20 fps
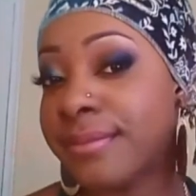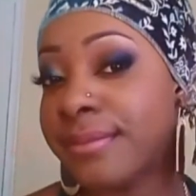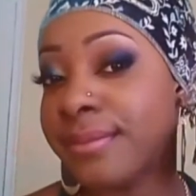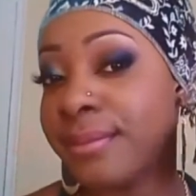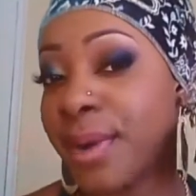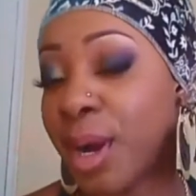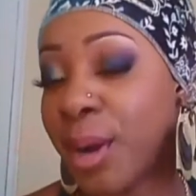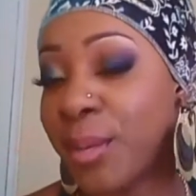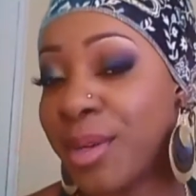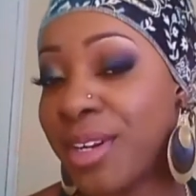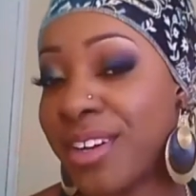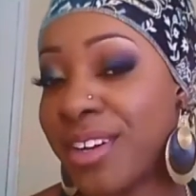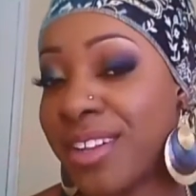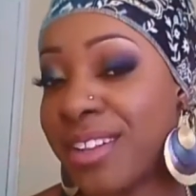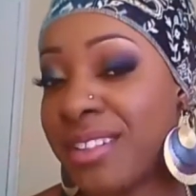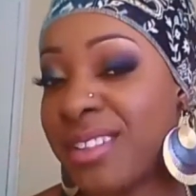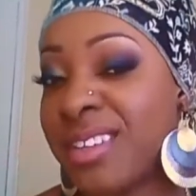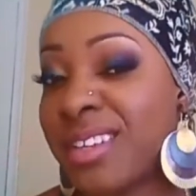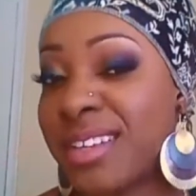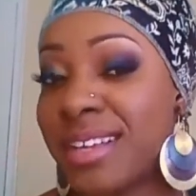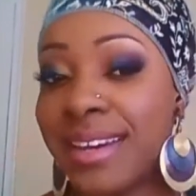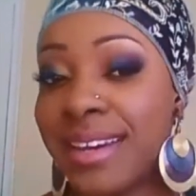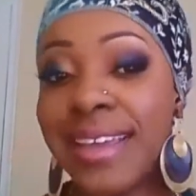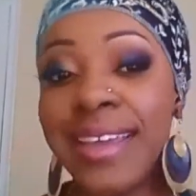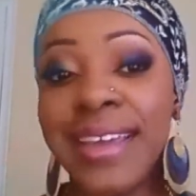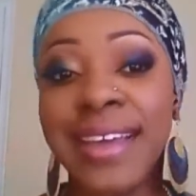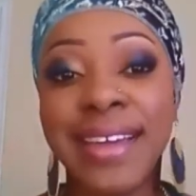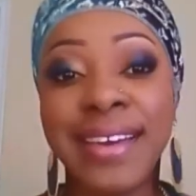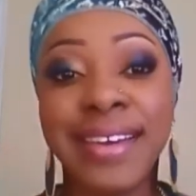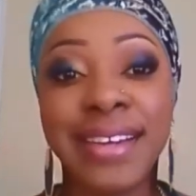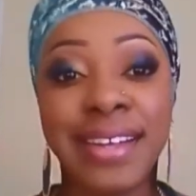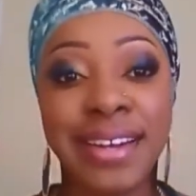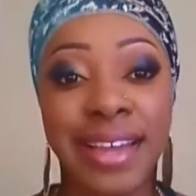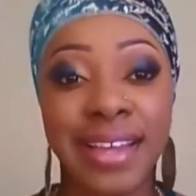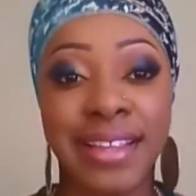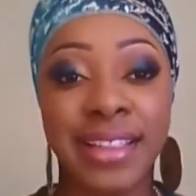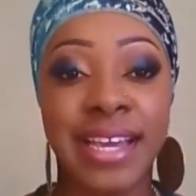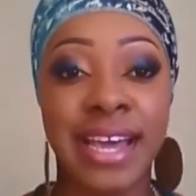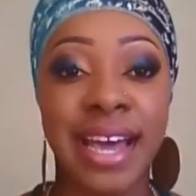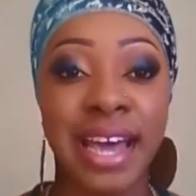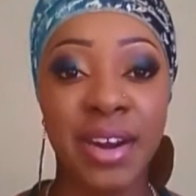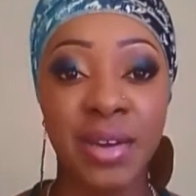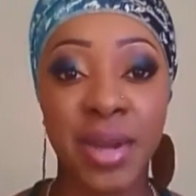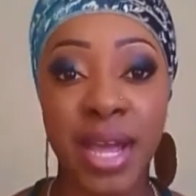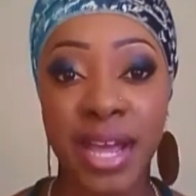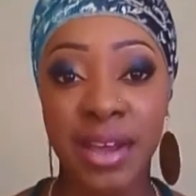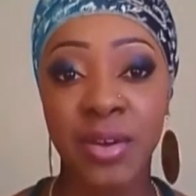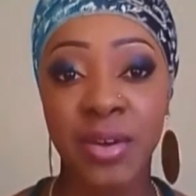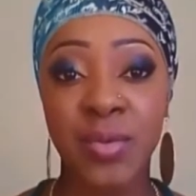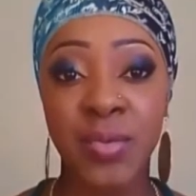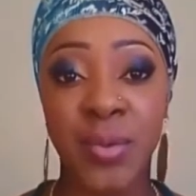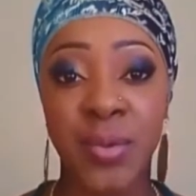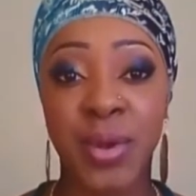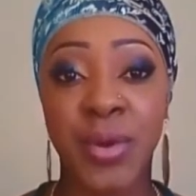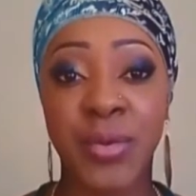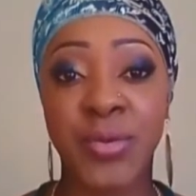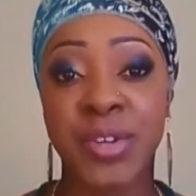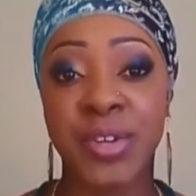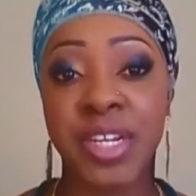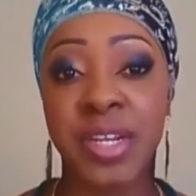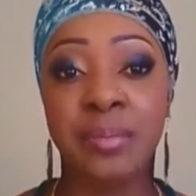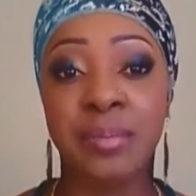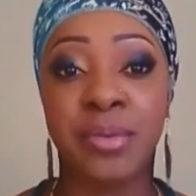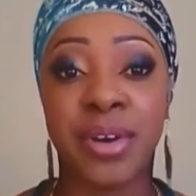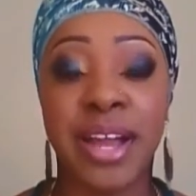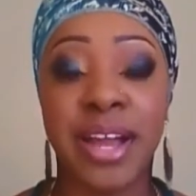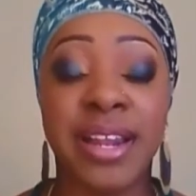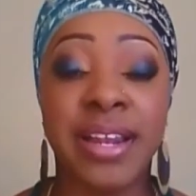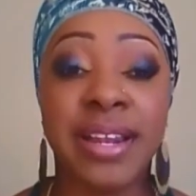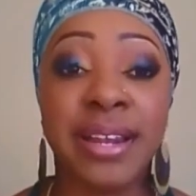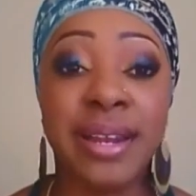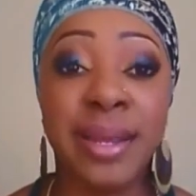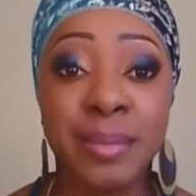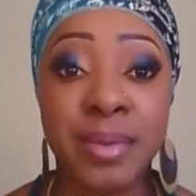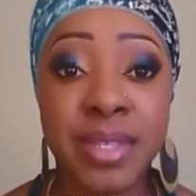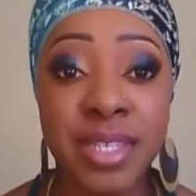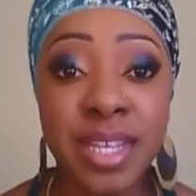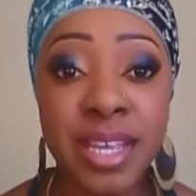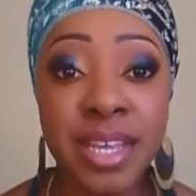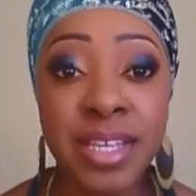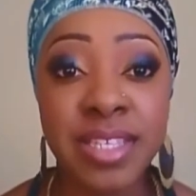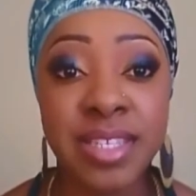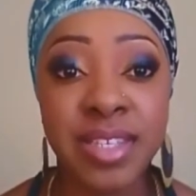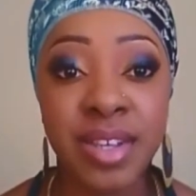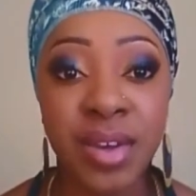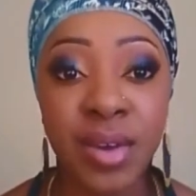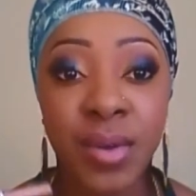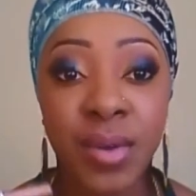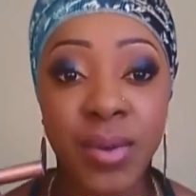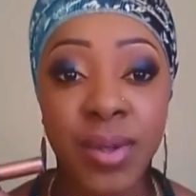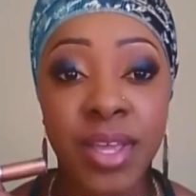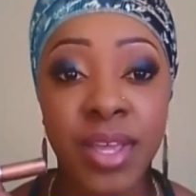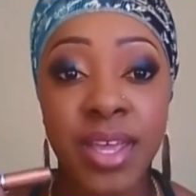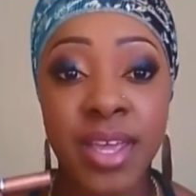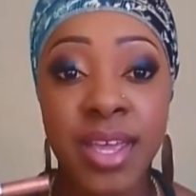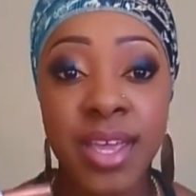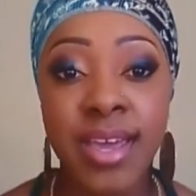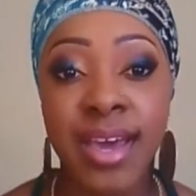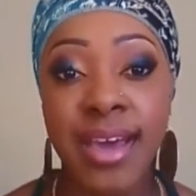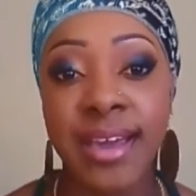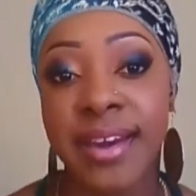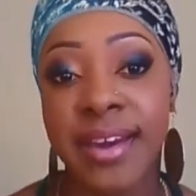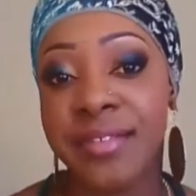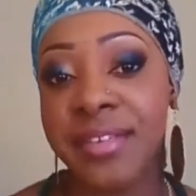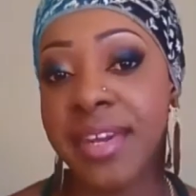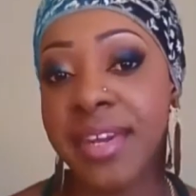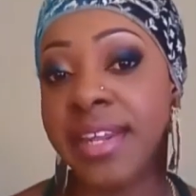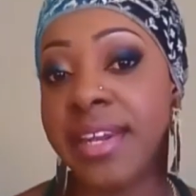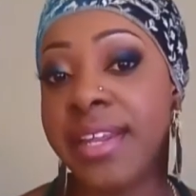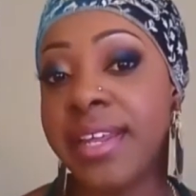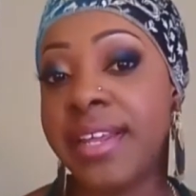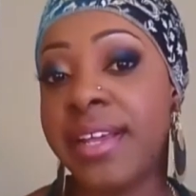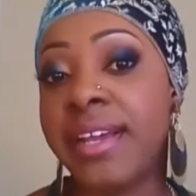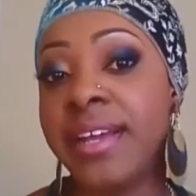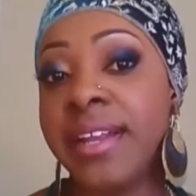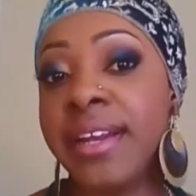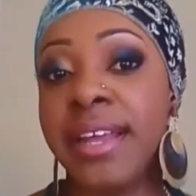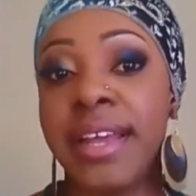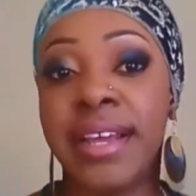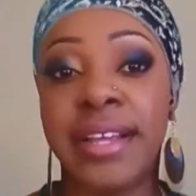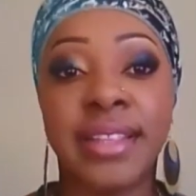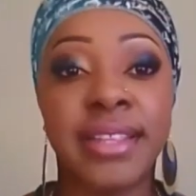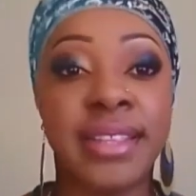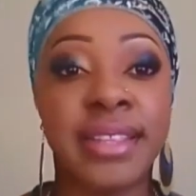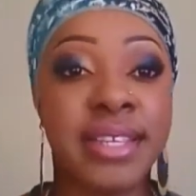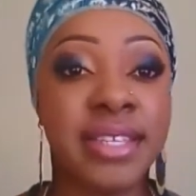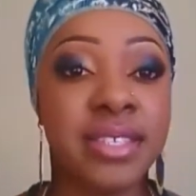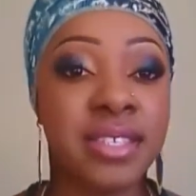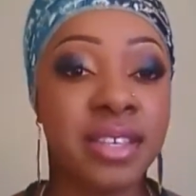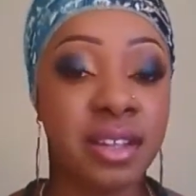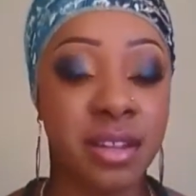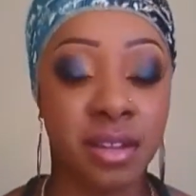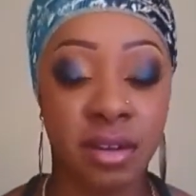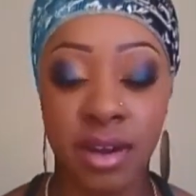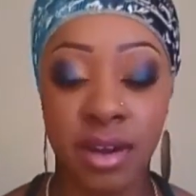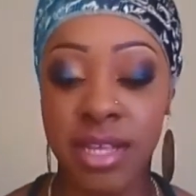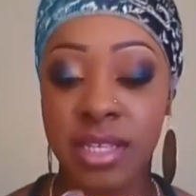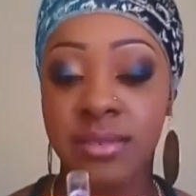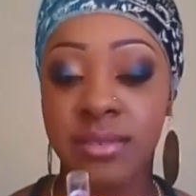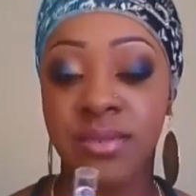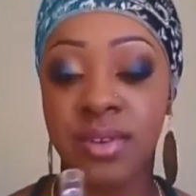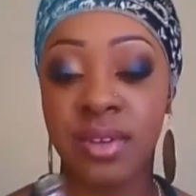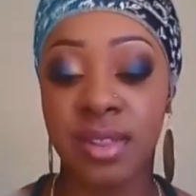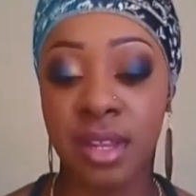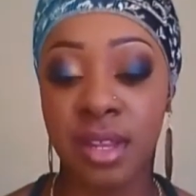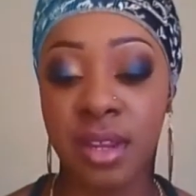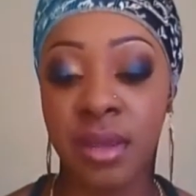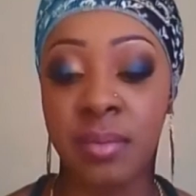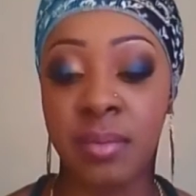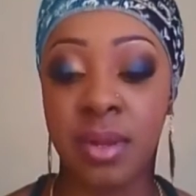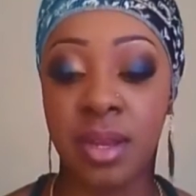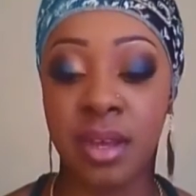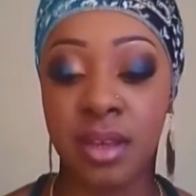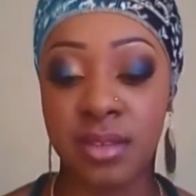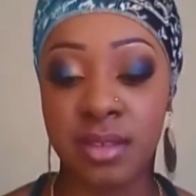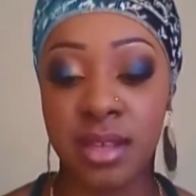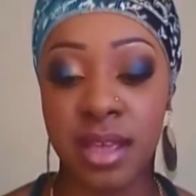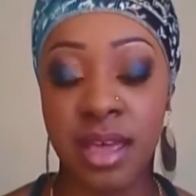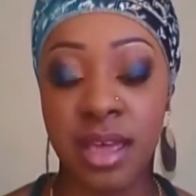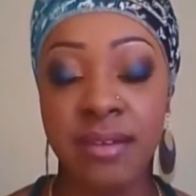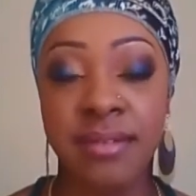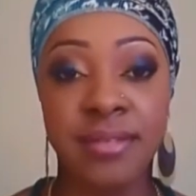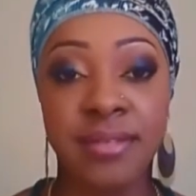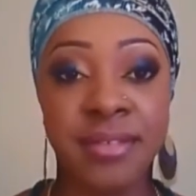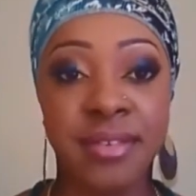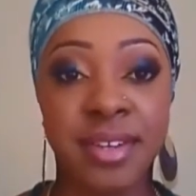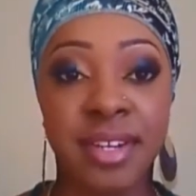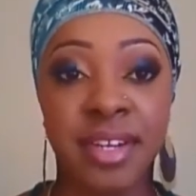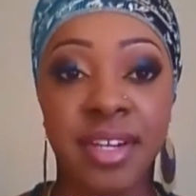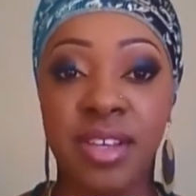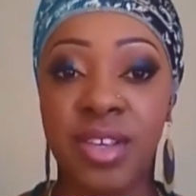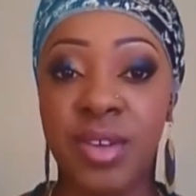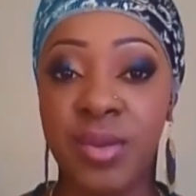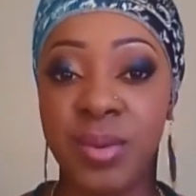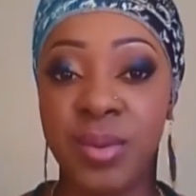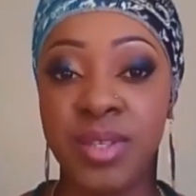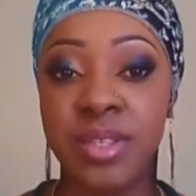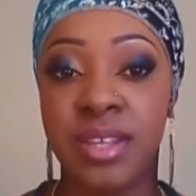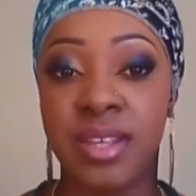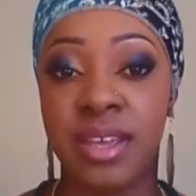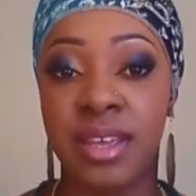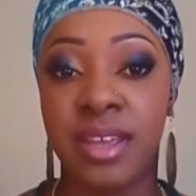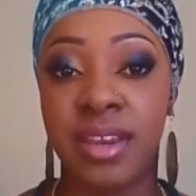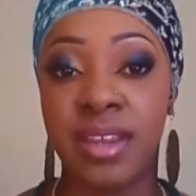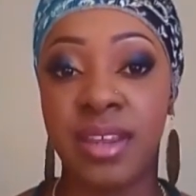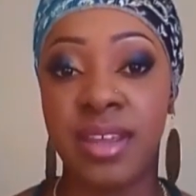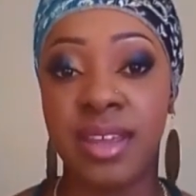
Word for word: Barbie doll look, and I kind of like that. I don't wear really bright lipstick, so I definitely like this color. As for the lip gloss, I haven't really used it.